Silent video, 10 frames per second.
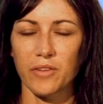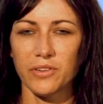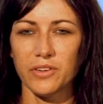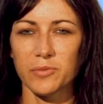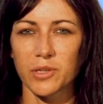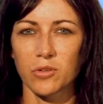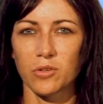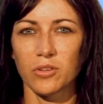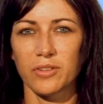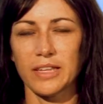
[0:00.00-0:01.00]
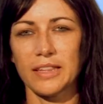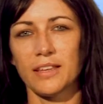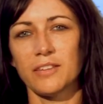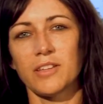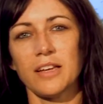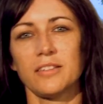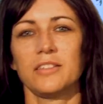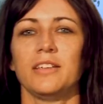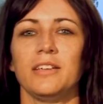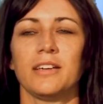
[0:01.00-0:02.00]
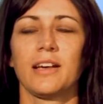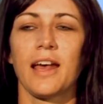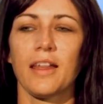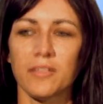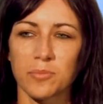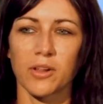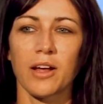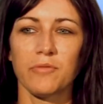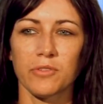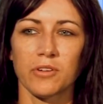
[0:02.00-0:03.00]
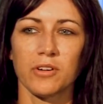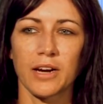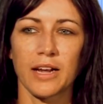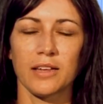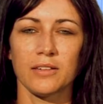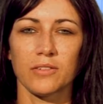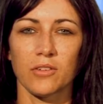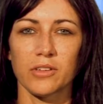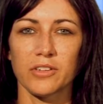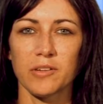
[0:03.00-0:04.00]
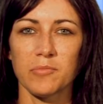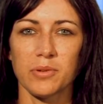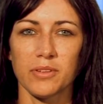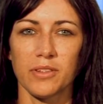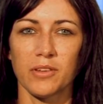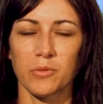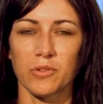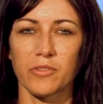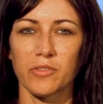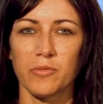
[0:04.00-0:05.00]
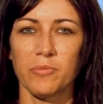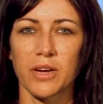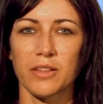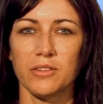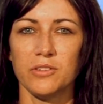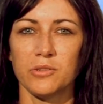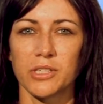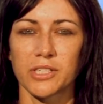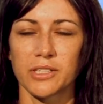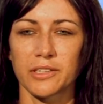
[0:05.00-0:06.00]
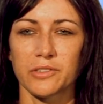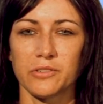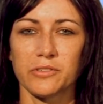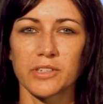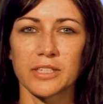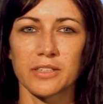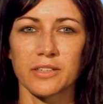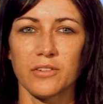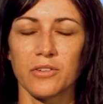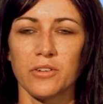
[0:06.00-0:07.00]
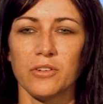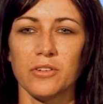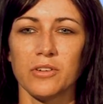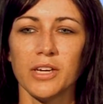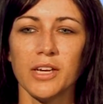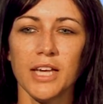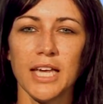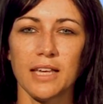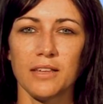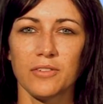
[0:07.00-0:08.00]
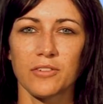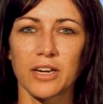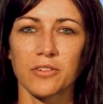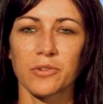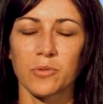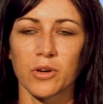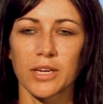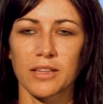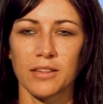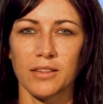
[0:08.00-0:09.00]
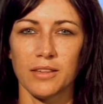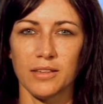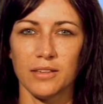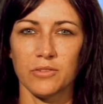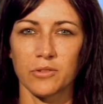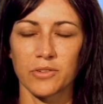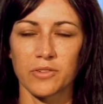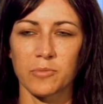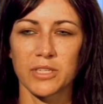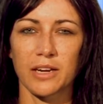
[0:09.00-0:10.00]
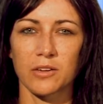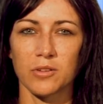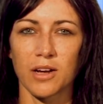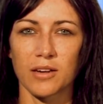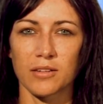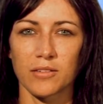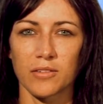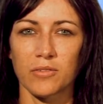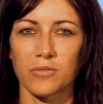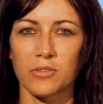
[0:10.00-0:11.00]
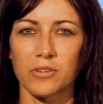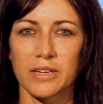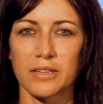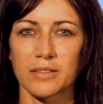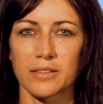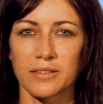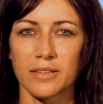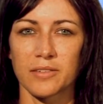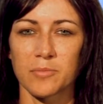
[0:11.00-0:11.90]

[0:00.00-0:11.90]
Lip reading: finished my course at the end of last year and applied for a scholarship that was offered by the Jewish National Fund to Israel to work in the Jerusalem Botanical Gardens for 6